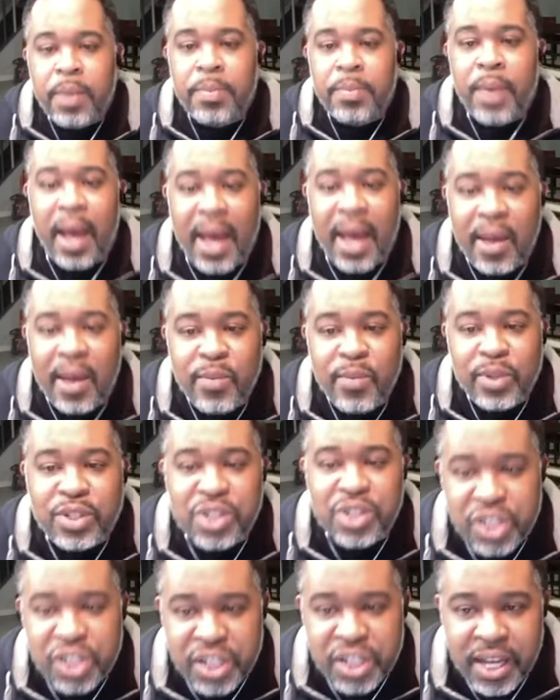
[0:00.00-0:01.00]
I would
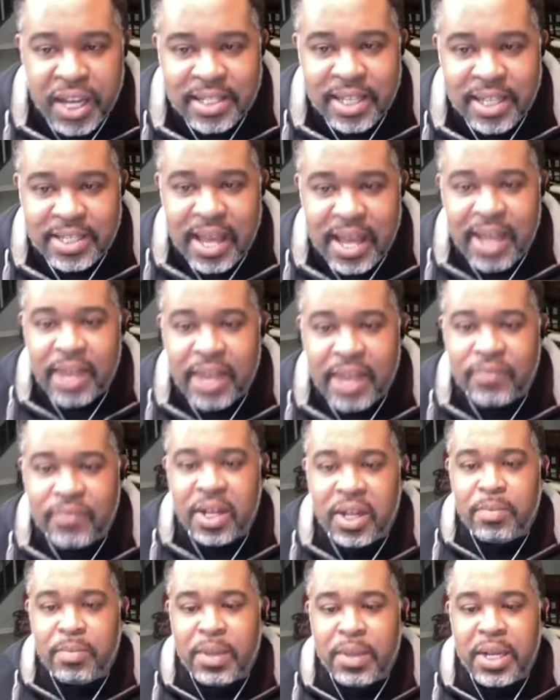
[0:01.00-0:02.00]
suggest, as I have
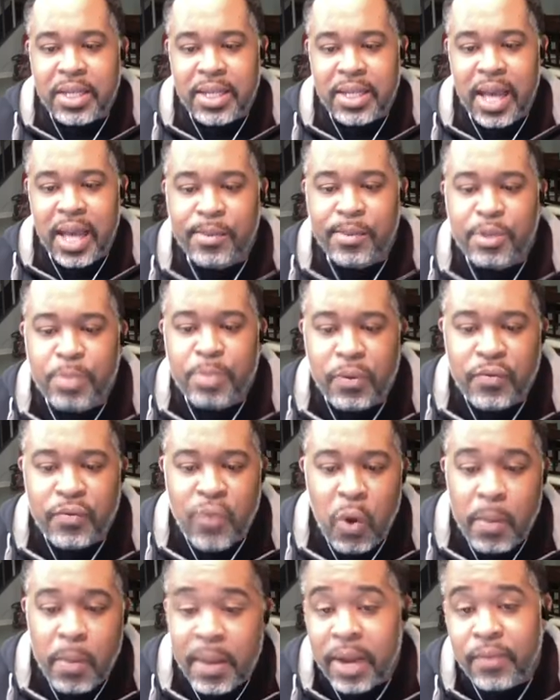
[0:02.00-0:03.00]
done many times
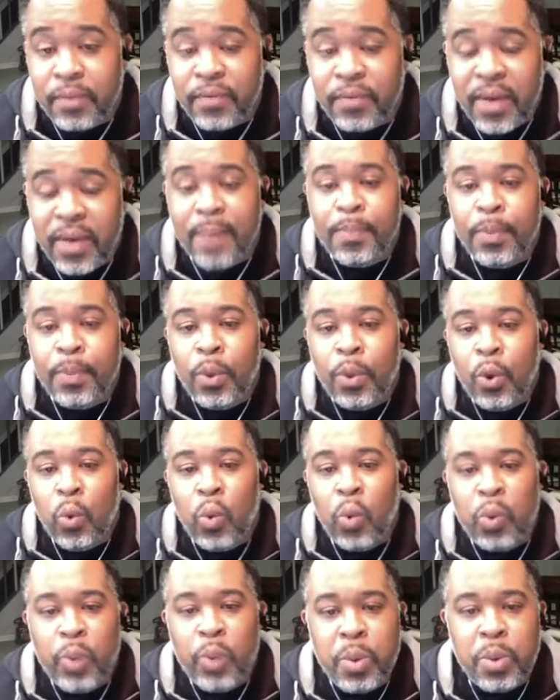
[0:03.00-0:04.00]
before, matter of fact,
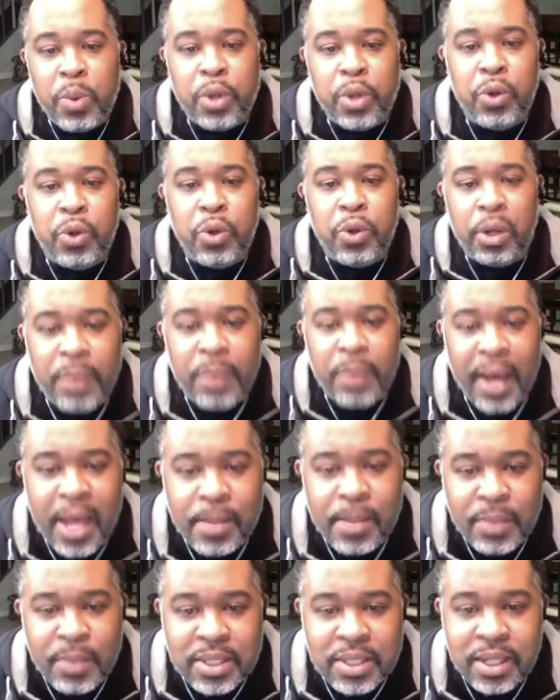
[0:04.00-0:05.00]
when we were doing
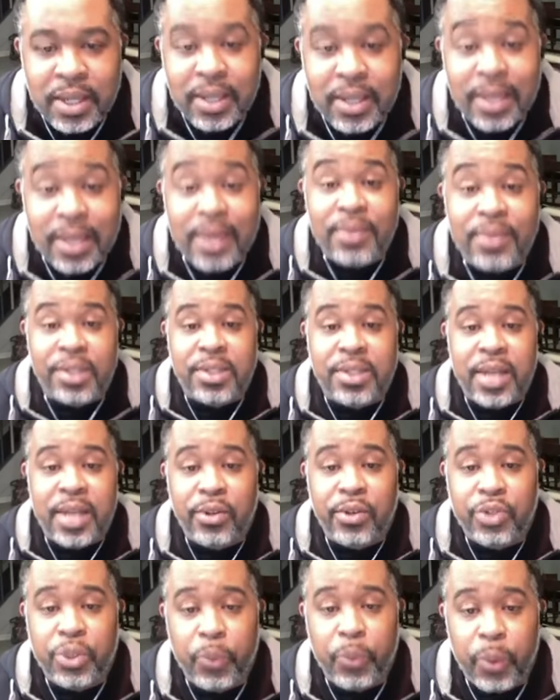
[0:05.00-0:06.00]
Bible study in the
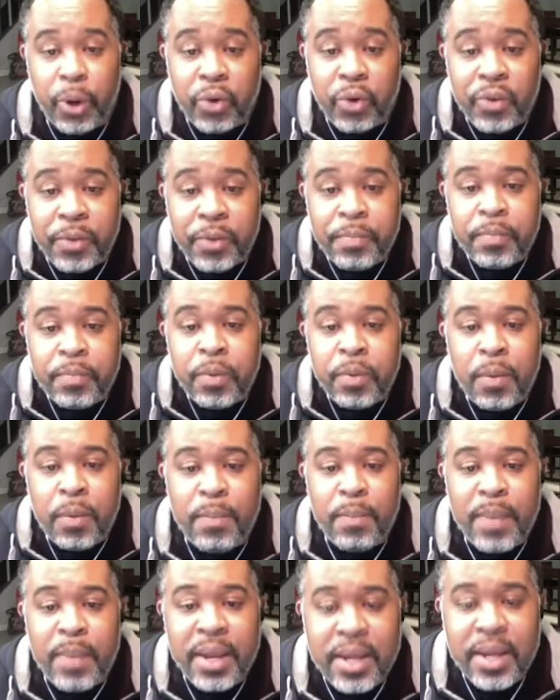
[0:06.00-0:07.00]
sanctuary,
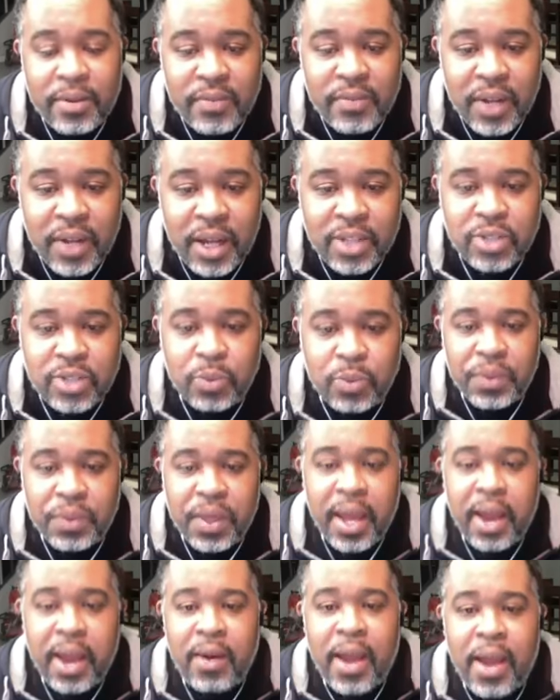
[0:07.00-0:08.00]
many of us were
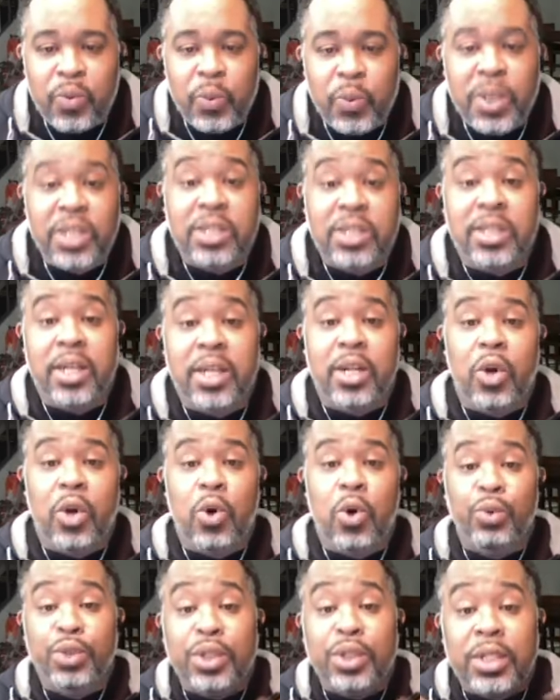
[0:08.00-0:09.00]
there and we did a
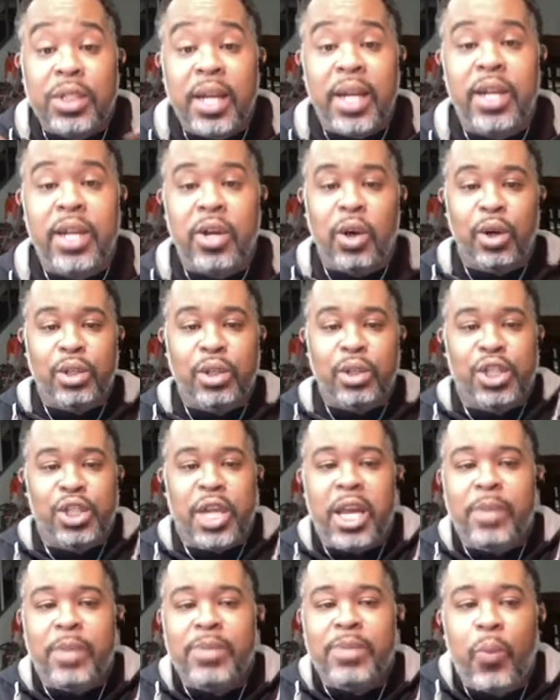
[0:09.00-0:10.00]
whole study on
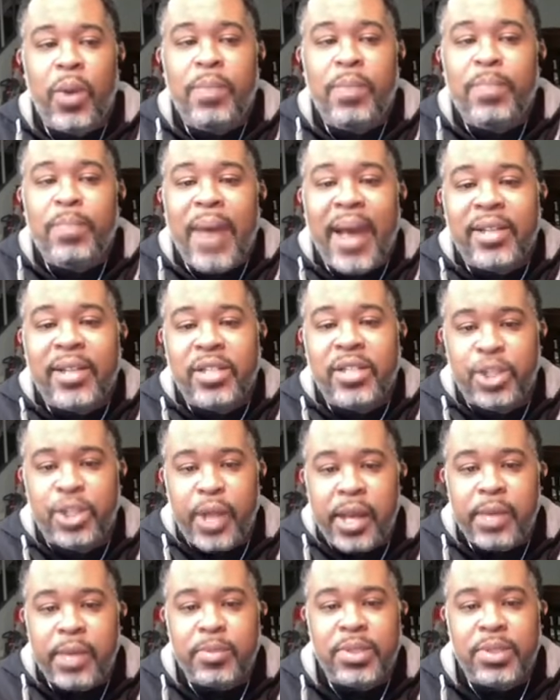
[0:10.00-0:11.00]
James. I went back to
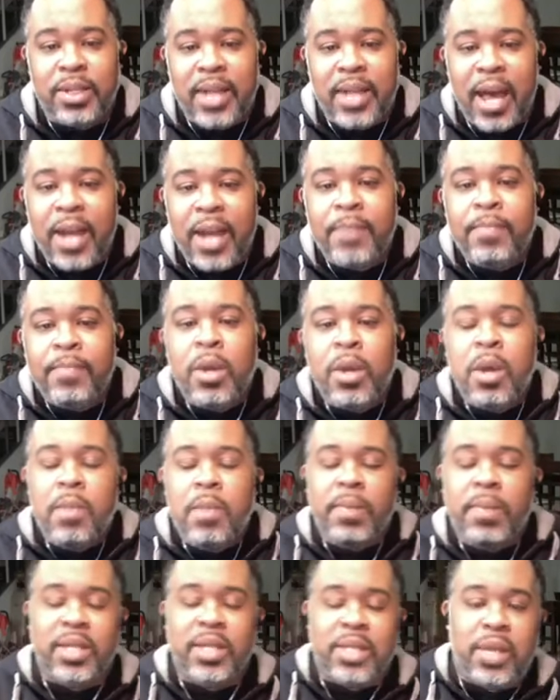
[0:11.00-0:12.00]
James tonight
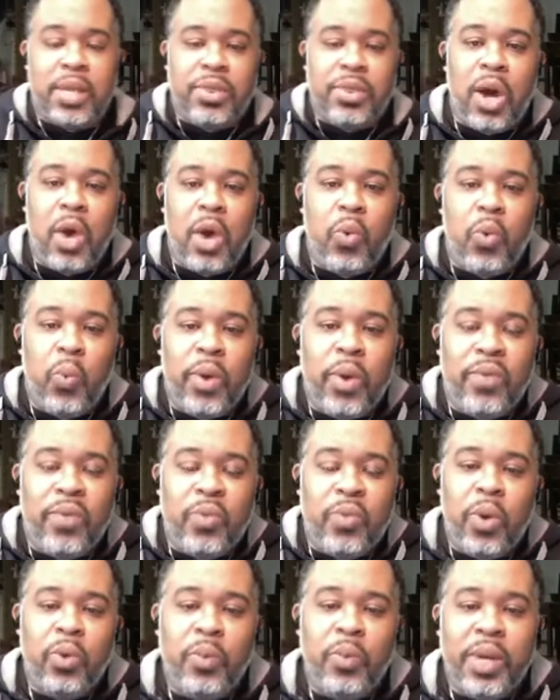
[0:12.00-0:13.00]
because I thought with
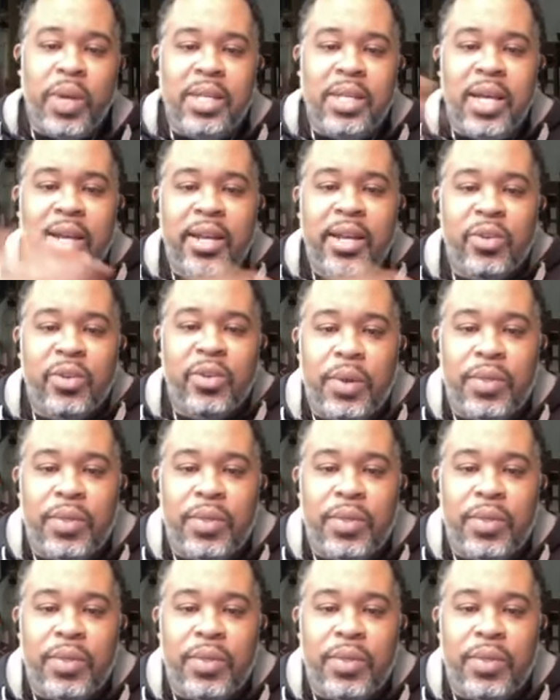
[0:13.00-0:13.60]
what we're dealing with